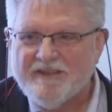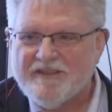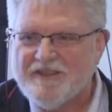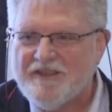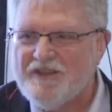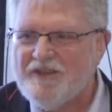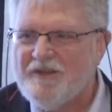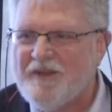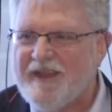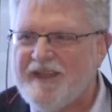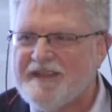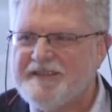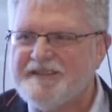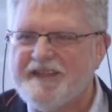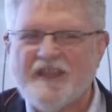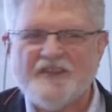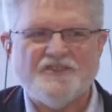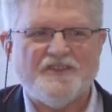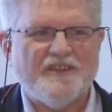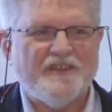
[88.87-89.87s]
to a
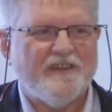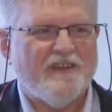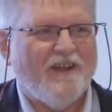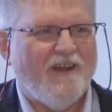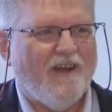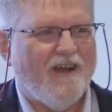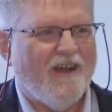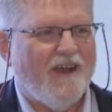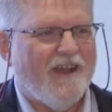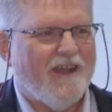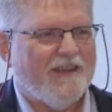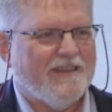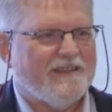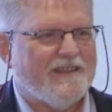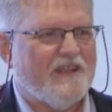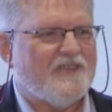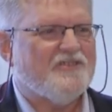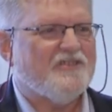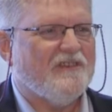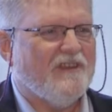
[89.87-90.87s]
session on
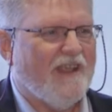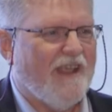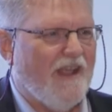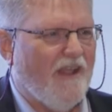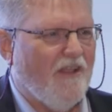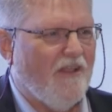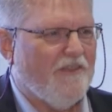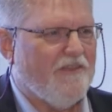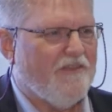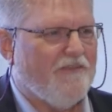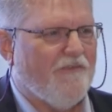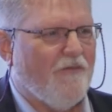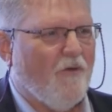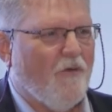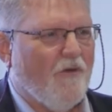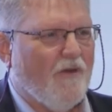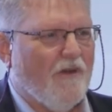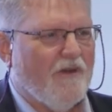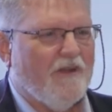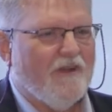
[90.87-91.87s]
digital health
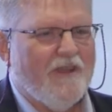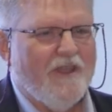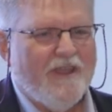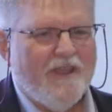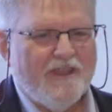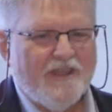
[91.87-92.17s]
for